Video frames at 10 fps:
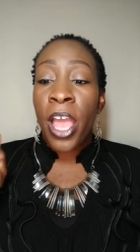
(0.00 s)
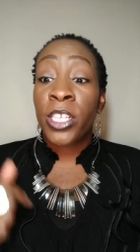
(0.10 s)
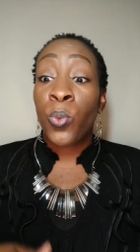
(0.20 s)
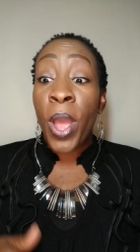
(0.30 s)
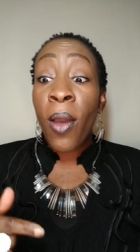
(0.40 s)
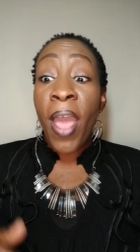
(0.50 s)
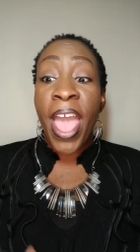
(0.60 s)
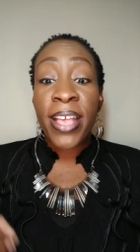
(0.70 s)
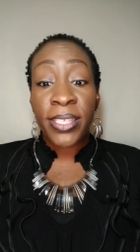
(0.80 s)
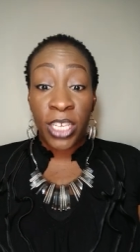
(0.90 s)
as well
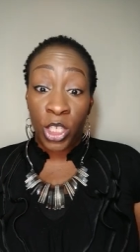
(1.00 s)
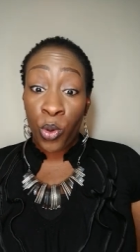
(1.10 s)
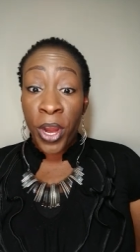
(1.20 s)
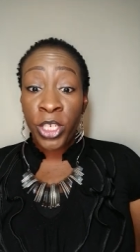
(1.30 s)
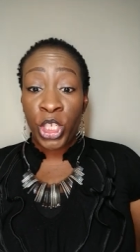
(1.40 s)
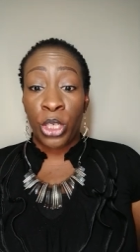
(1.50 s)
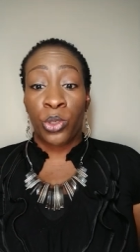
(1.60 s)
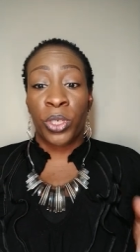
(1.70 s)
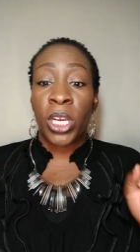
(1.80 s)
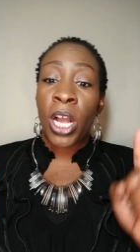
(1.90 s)
as six
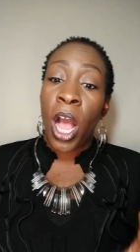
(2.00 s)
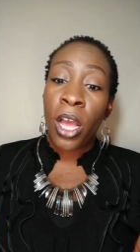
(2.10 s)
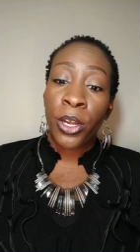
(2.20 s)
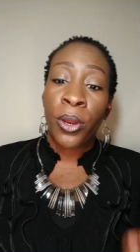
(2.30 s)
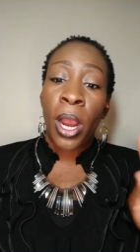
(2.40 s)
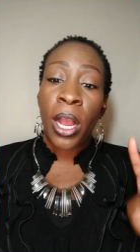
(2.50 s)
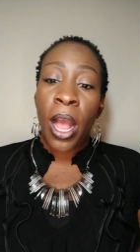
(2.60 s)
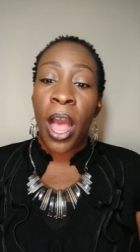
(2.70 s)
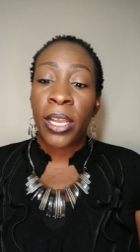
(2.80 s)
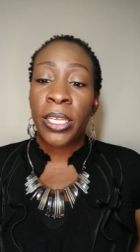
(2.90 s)
grandchildren Connor,
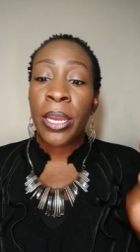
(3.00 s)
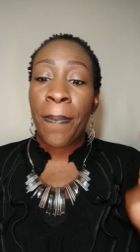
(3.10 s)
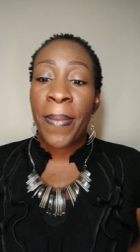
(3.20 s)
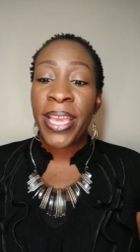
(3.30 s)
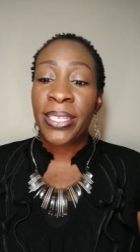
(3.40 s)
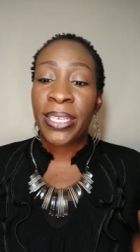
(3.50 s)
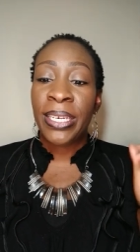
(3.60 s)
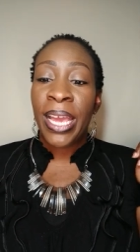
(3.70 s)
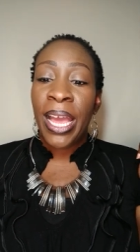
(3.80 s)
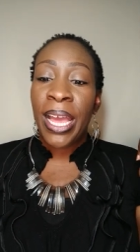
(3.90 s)
Colin,
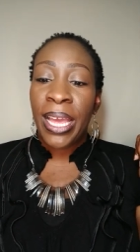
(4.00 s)
Mason,